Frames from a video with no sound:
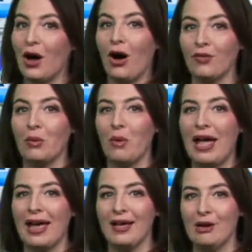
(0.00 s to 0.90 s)
on the
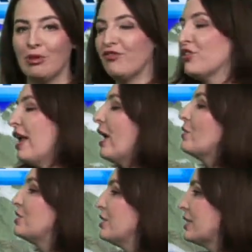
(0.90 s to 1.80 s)
way, but for
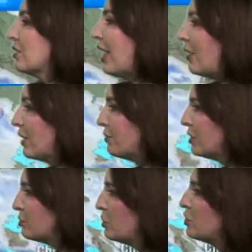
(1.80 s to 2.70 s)
now, it's just the cloud
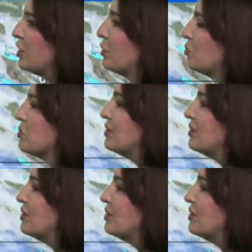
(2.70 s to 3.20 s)
cover that's pushing through the